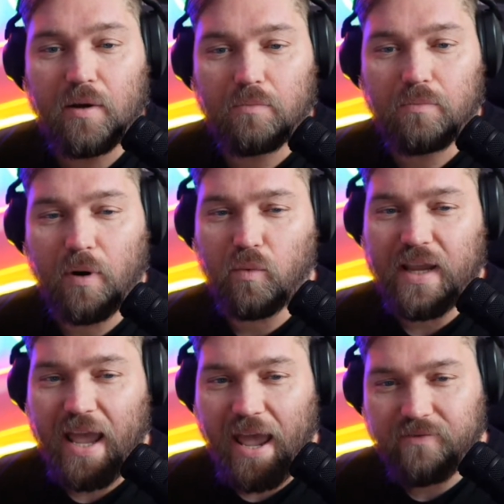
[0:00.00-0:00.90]
but we
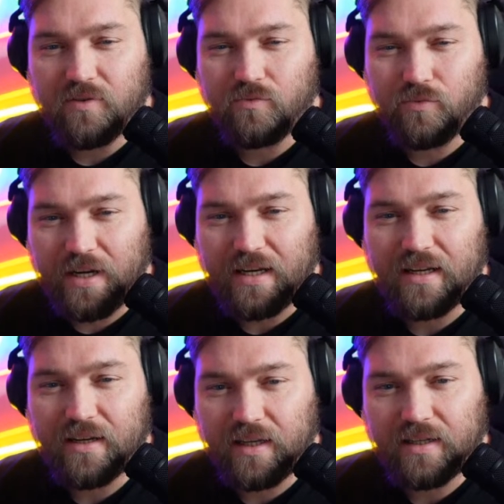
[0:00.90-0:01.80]
haven't really
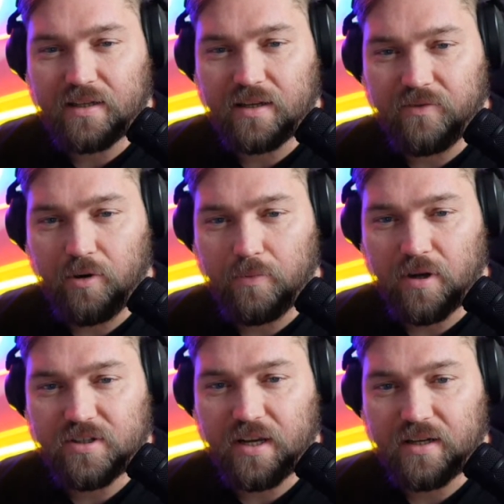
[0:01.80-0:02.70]
needed it very
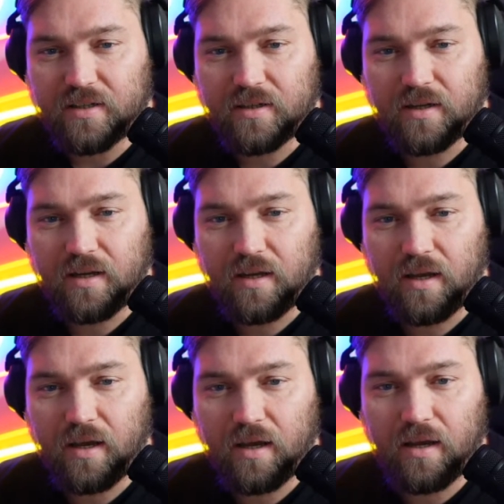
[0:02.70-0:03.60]
much yet.
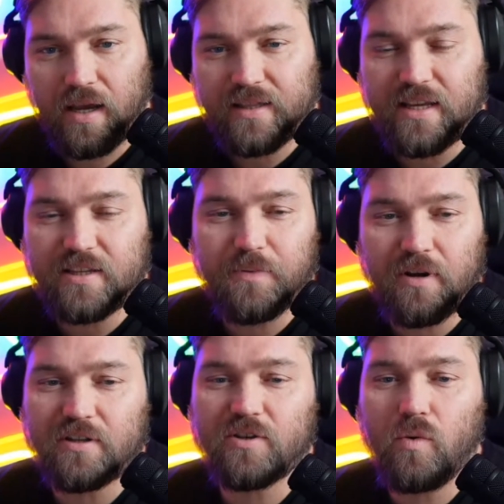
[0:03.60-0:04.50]
And that's
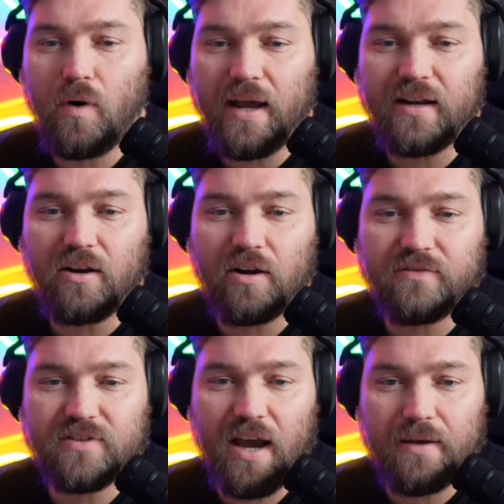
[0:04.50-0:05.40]
because quite a lot of
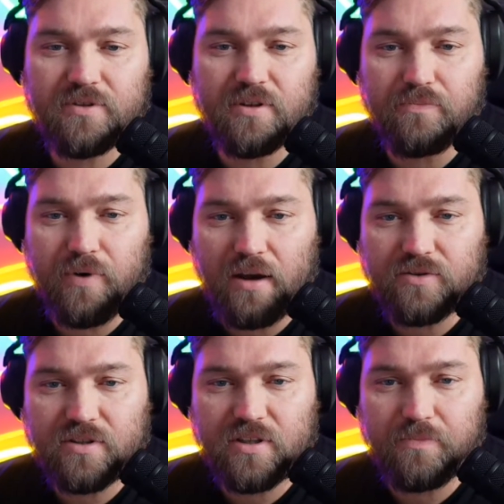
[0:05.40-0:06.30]
times the
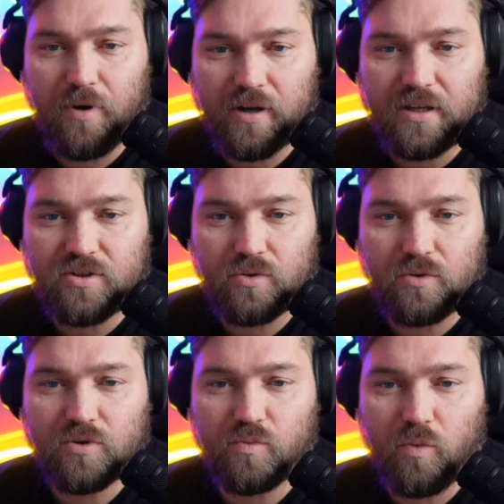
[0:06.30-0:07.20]
browser's debugging
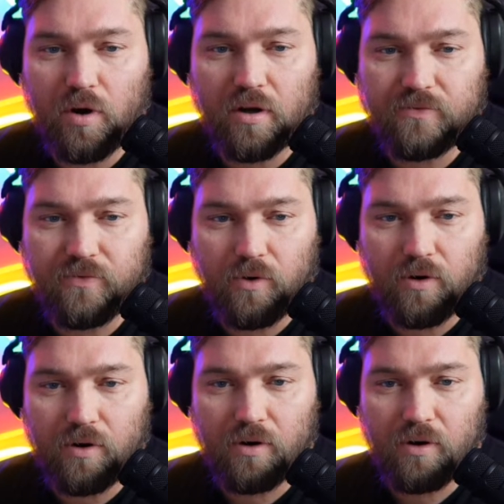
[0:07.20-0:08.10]
tools work
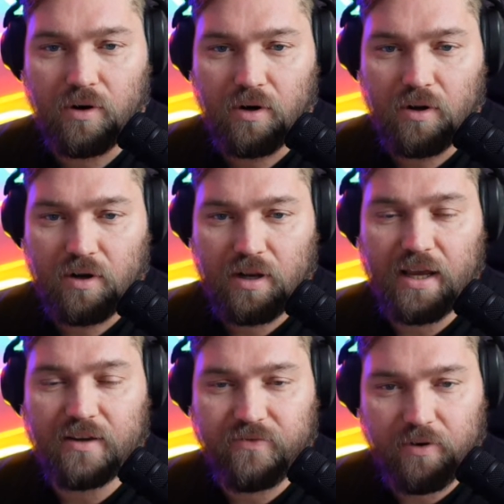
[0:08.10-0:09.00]
for
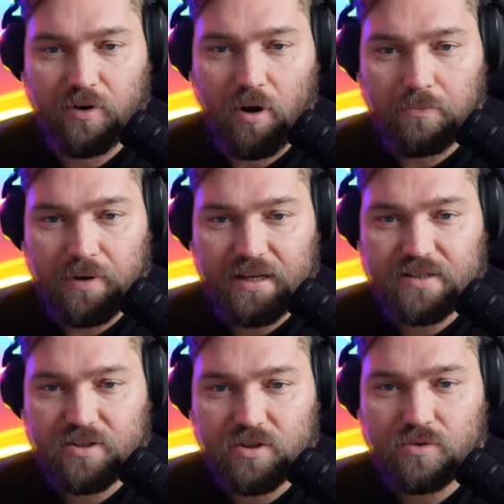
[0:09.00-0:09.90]
like very complex
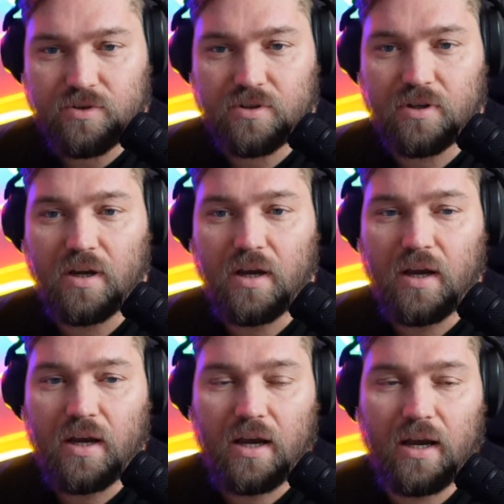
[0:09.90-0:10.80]
issues.
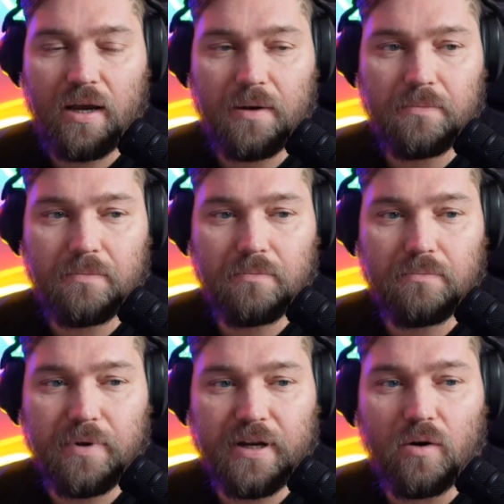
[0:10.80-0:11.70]

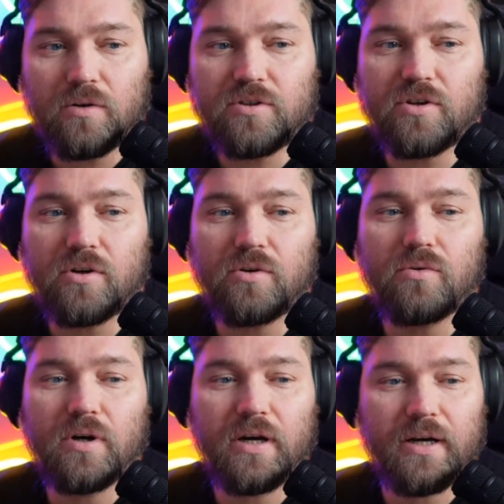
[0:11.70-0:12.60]
But
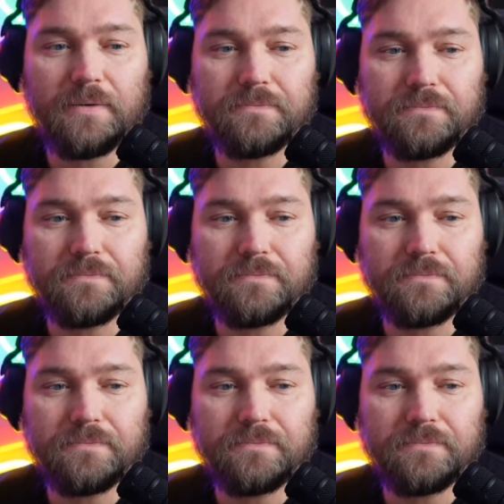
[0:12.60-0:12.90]
also